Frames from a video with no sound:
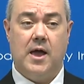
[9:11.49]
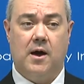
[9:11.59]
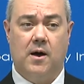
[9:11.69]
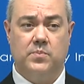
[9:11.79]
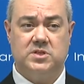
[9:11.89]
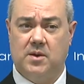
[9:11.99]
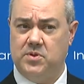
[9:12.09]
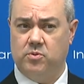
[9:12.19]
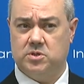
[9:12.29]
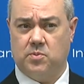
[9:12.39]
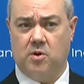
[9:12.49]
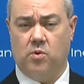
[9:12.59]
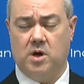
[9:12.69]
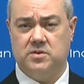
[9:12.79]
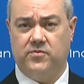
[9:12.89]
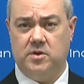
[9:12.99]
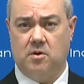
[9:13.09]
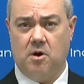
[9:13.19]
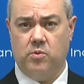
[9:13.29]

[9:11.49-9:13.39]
Same thing with smartwatch and VR.